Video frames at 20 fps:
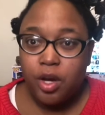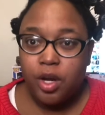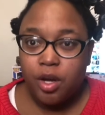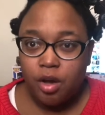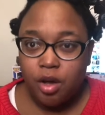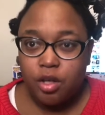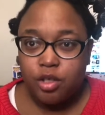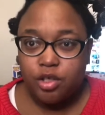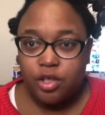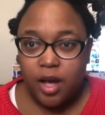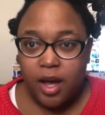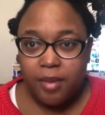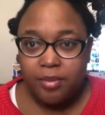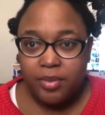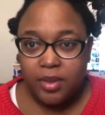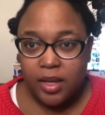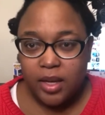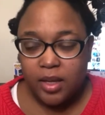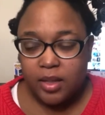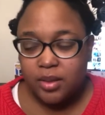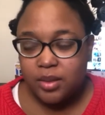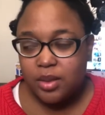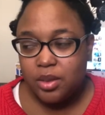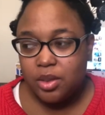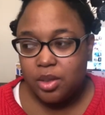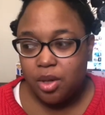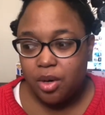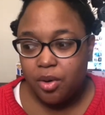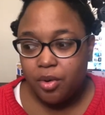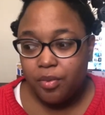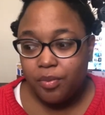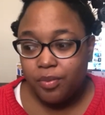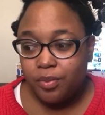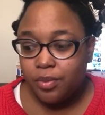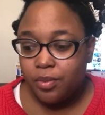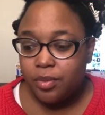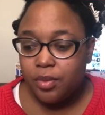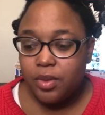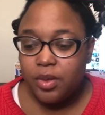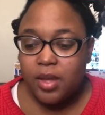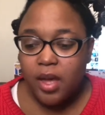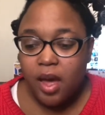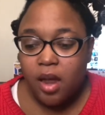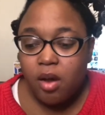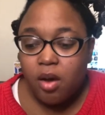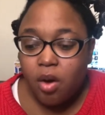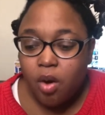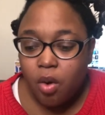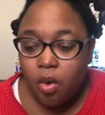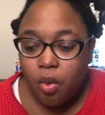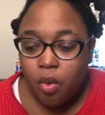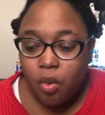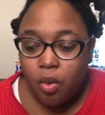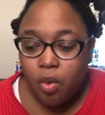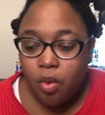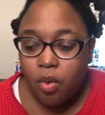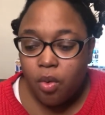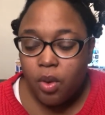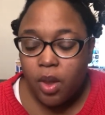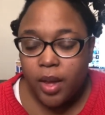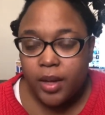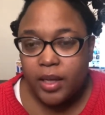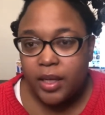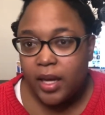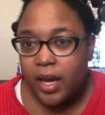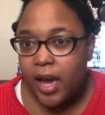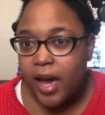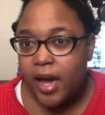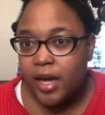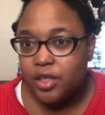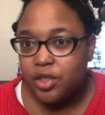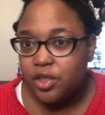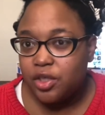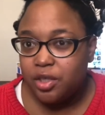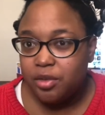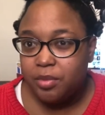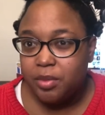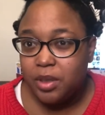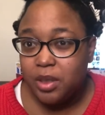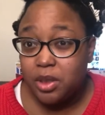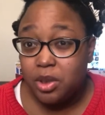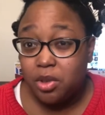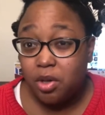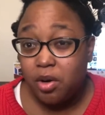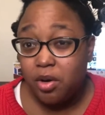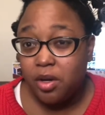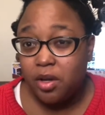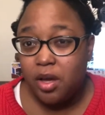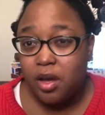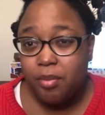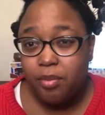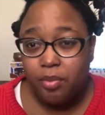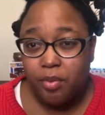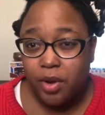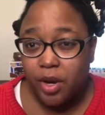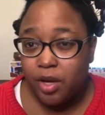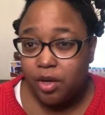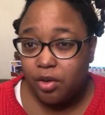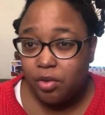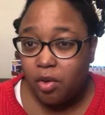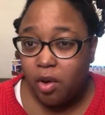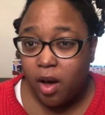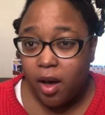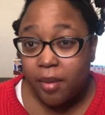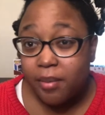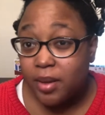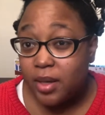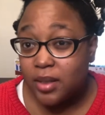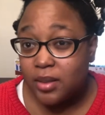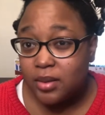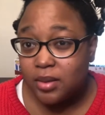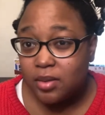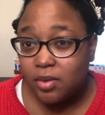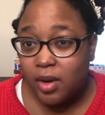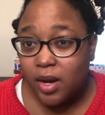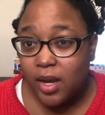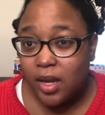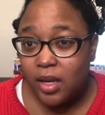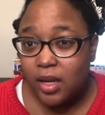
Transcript: on job things, so not a whole lot of cash to be starting up brand new hobbies, right?